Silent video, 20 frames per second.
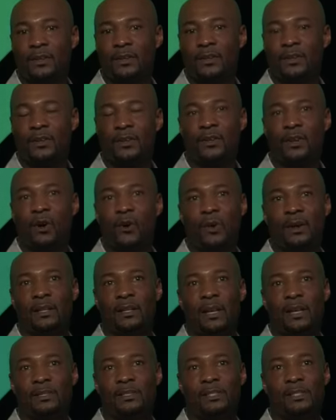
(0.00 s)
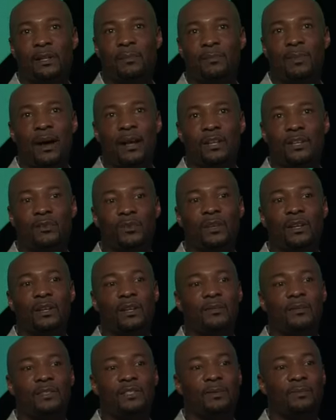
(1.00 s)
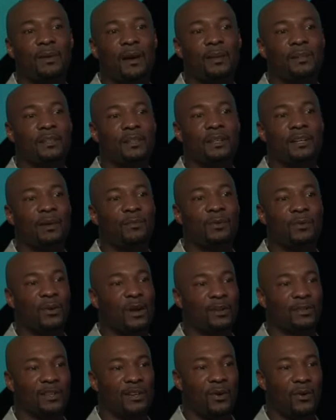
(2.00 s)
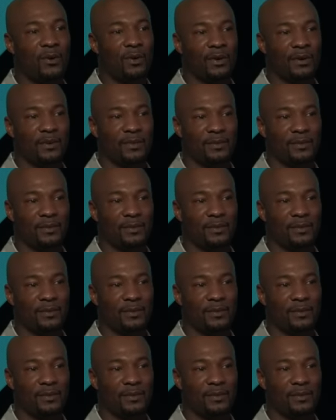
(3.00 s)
knowing that somebody you love is about to come around the corner.